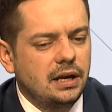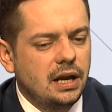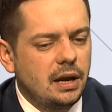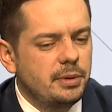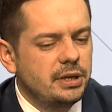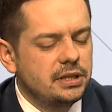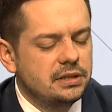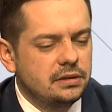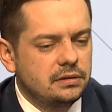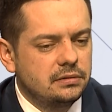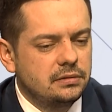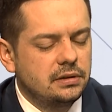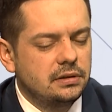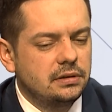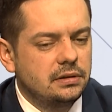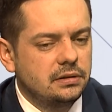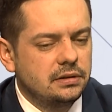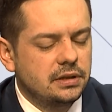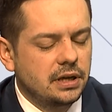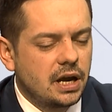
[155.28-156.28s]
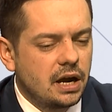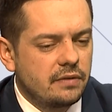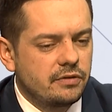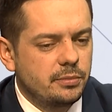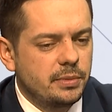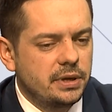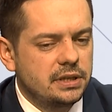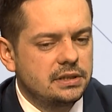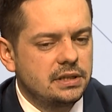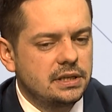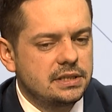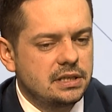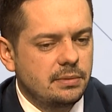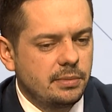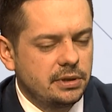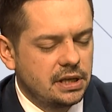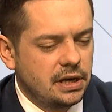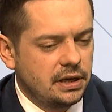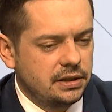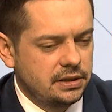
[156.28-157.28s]
the government did
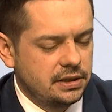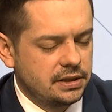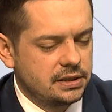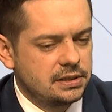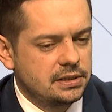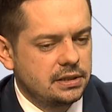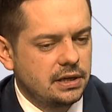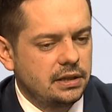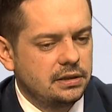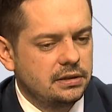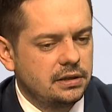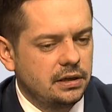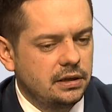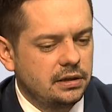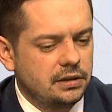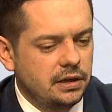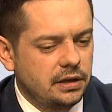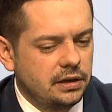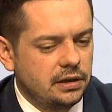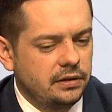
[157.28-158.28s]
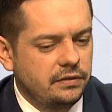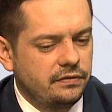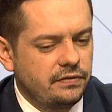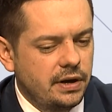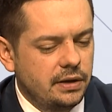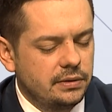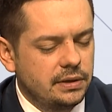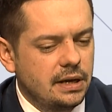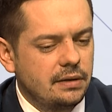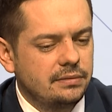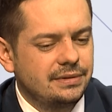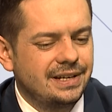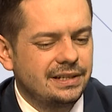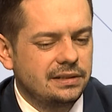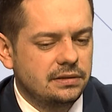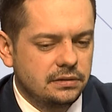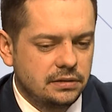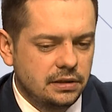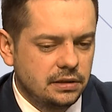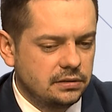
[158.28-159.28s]
some analytics and they found out
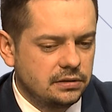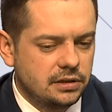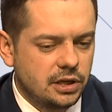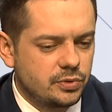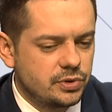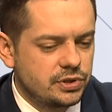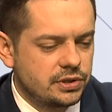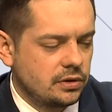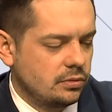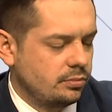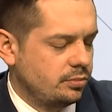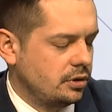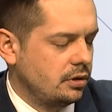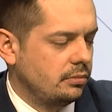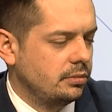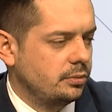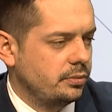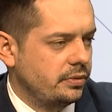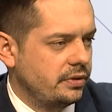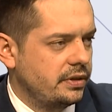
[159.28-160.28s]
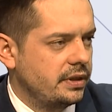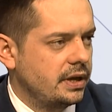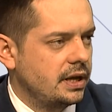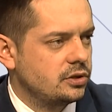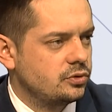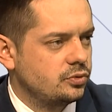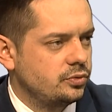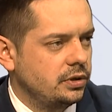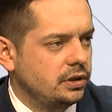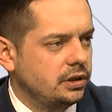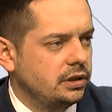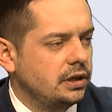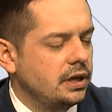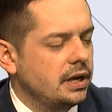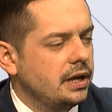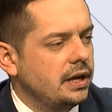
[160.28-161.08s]
that there is no problem with that, really.